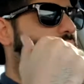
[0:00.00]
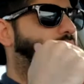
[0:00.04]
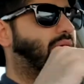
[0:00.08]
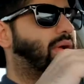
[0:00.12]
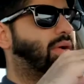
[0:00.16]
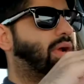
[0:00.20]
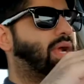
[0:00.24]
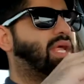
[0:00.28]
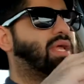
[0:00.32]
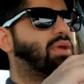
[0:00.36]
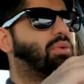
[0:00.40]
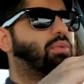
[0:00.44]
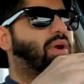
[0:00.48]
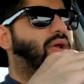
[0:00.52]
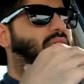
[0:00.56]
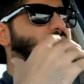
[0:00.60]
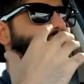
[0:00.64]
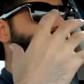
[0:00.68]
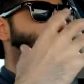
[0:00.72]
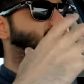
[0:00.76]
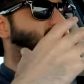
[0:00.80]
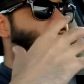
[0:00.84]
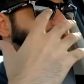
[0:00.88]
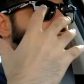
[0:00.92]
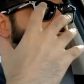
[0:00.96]
All right,
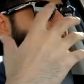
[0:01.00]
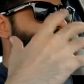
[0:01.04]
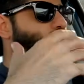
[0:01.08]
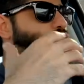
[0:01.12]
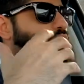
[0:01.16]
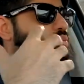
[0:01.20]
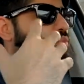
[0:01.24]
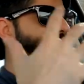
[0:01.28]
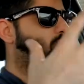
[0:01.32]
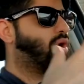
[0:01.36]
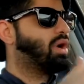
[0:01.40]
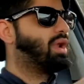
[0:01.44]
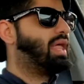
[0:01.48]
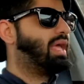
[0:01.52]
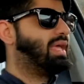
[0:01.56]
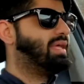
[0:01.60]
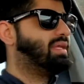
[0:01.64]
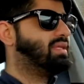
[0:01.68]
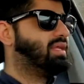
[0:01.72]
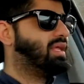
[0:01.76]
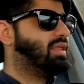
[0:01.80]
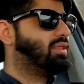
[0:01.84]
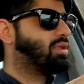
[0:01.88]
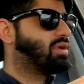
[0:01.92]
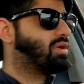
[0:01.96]
it just gives you more
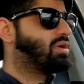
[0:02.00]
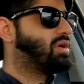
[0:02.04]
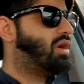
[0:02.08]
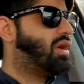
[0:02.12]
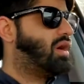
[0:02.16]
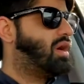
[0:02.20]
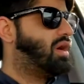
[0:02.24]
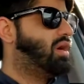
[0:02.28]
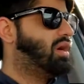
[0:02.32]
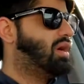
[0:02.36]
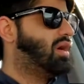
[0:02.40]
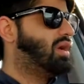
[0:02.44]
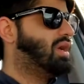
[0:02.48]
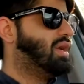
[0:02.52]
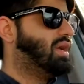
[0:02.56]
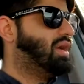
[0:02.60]
light in the car,